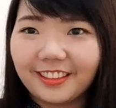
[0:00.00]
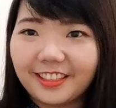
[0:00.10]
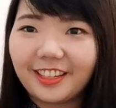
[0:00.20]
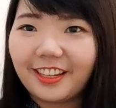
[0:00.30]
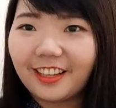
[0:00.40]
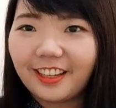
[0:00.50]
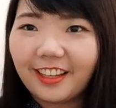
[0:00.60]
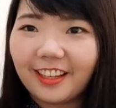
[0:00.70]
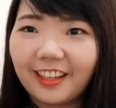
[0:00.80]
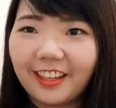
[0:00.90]

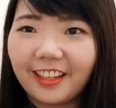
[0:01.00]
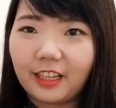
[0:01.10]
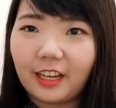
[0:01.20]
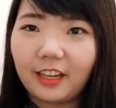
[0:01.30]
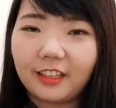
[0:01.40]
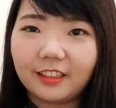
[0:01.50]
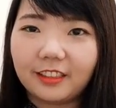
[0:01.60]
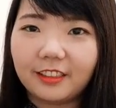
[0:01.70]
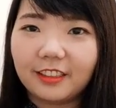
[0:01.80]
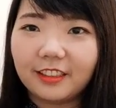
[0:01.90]
Ta-da! Yeah,
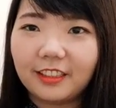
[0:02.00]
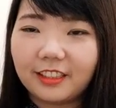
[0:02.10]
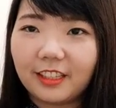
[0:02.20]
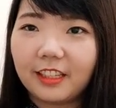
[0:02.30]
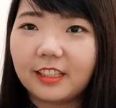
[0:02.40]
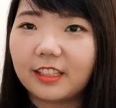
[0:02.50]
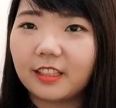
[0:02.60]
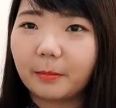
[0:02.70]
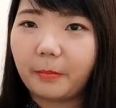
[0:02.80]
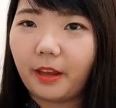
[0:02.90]
this
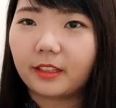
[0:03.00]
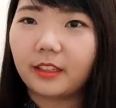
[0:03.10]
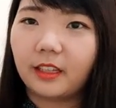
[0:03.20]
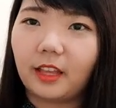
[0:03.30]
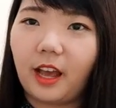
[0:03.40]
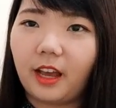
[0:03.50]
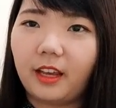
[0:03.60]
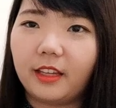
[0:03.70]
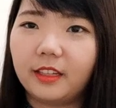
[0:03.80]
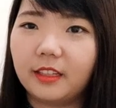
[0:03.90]
is the bag that
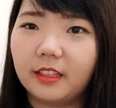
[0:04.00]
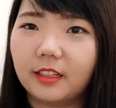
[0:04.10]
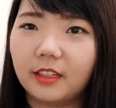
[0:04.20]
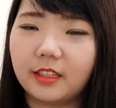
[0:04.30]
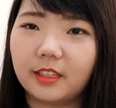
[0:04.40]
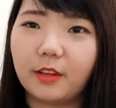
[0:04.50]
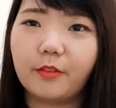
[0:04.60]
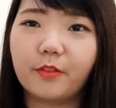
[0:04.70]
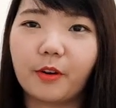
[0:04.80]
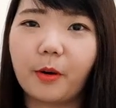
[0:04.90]
I
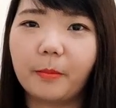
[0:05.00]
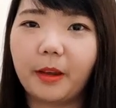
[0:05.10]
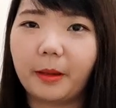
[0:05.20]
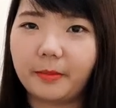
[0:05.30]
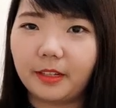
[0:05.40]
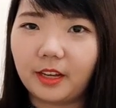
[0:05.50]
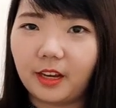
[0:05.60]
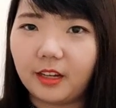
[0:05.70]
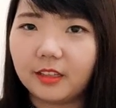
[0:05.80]
received from Amanda.